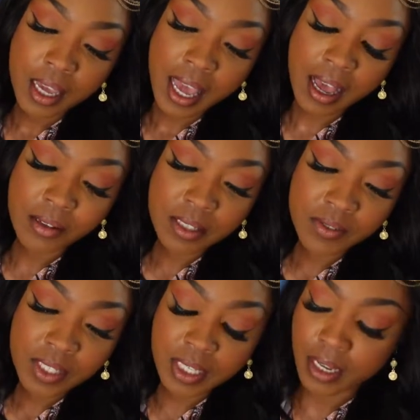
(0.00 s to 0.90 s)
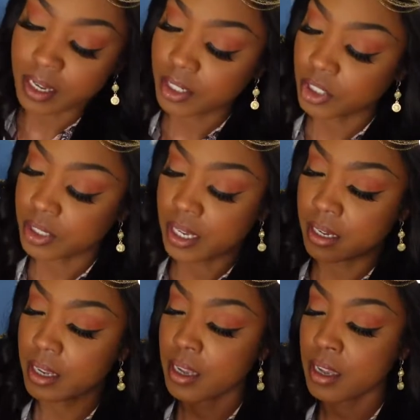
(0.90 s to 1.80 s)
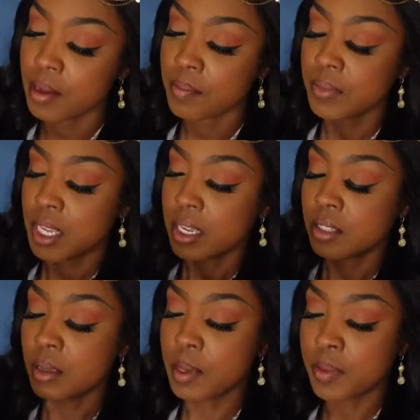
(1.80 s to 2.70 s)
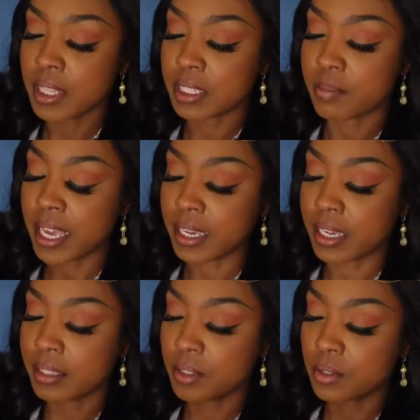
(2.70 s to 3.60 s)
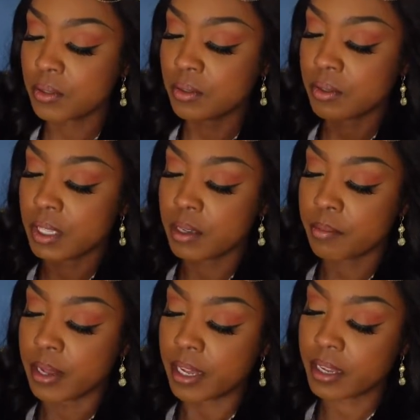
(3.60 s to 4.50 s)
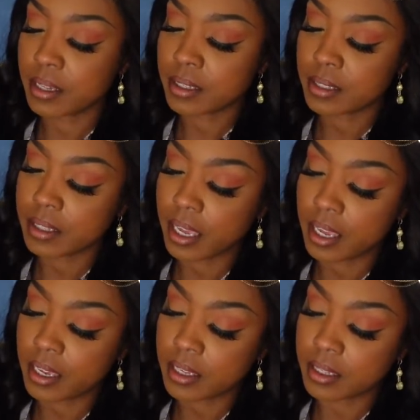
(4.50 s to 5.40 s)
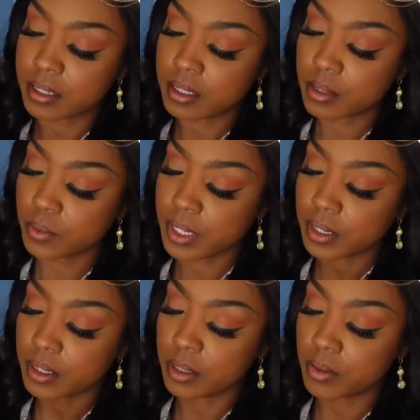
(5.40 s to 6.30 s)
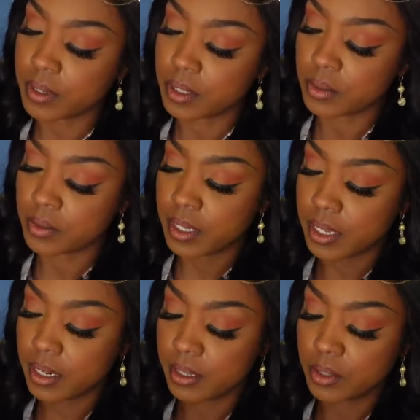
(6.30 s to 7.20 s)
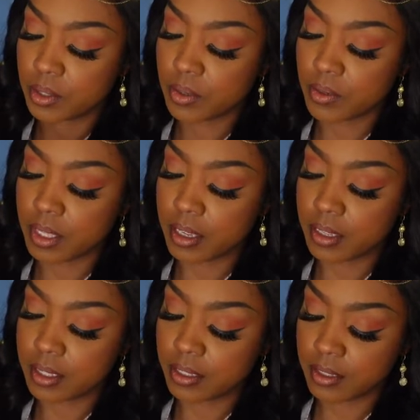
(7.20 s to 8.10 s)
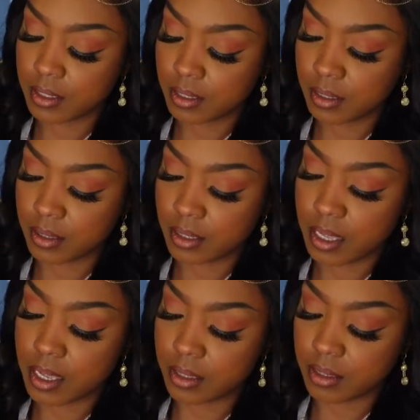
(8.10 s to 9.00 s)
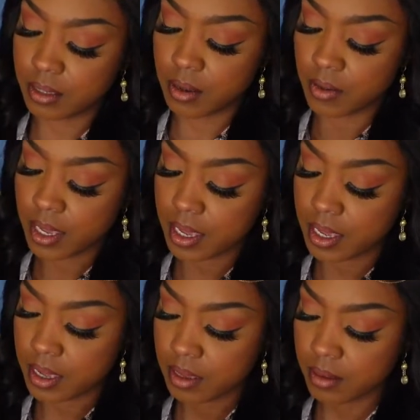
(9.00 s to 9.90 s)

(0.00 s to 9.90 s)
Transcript: houseofsillage.com so I'm gonna put this back into the box and we are going to get into these scents okay